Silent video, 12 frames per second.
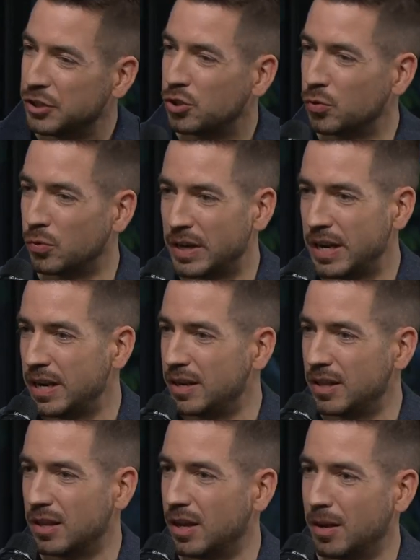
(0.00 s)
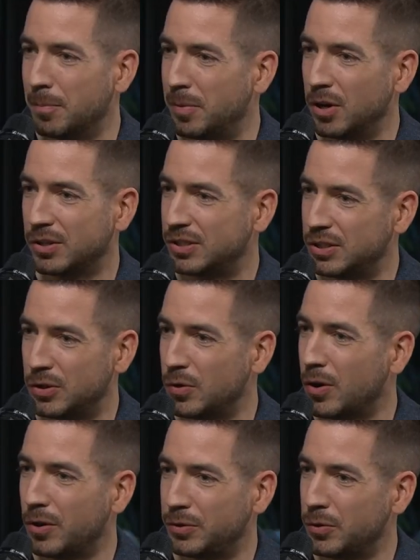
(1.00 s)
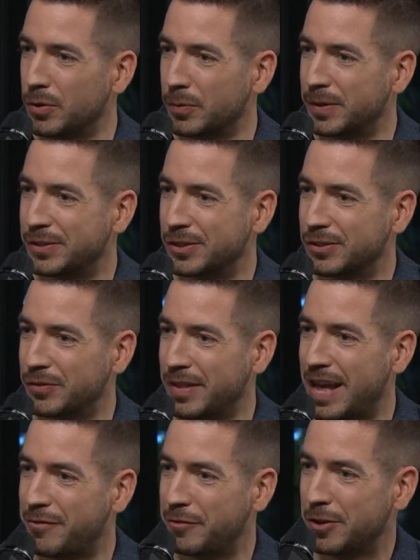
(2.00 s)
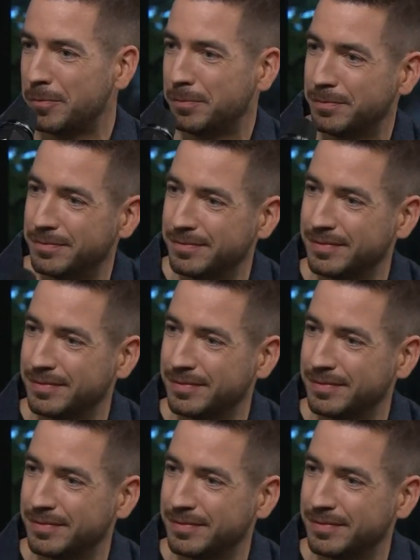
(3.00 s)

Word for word: Did you read the books? Did you all do all the research for that film?